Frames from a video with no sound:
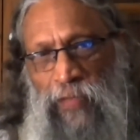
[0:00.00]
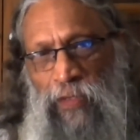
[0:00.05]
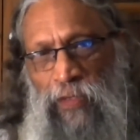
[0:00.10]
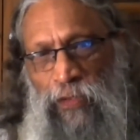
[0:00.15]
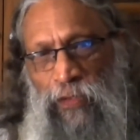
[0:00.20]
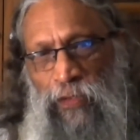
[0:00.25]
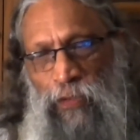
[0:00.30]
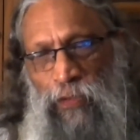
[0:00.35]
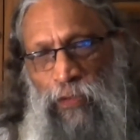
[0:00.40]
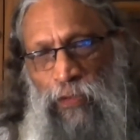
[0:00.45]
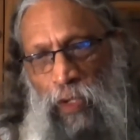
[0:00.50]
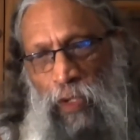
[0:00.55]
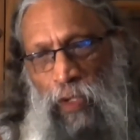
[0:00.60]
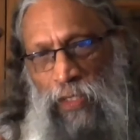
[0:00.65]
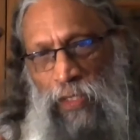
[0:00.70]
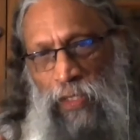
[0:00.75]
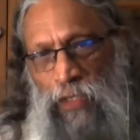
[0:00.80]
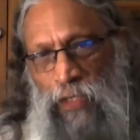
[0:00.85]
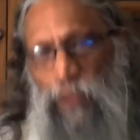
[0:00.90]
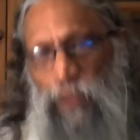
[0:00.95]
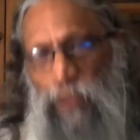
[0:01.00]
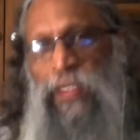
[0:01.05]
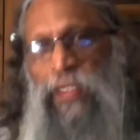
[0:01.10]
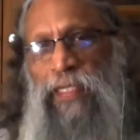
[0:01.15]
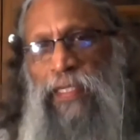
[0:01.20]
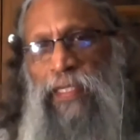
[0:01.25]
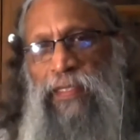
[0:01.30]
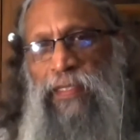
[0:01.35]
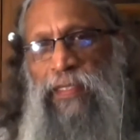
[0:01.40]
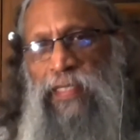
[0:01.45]
You go on looking
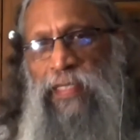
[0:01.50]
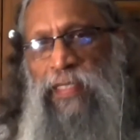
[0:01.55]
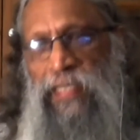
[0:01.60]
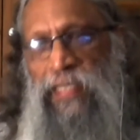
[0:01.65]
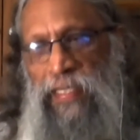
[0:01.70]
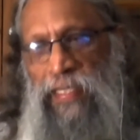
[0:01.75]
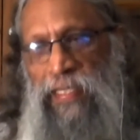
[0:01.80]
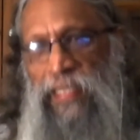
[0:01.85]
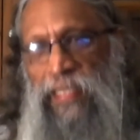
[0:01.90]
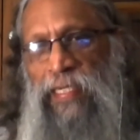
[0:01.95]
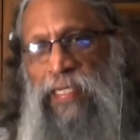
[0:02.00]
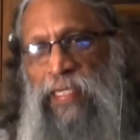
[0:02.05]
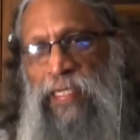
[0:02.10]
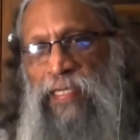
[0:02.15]
clearly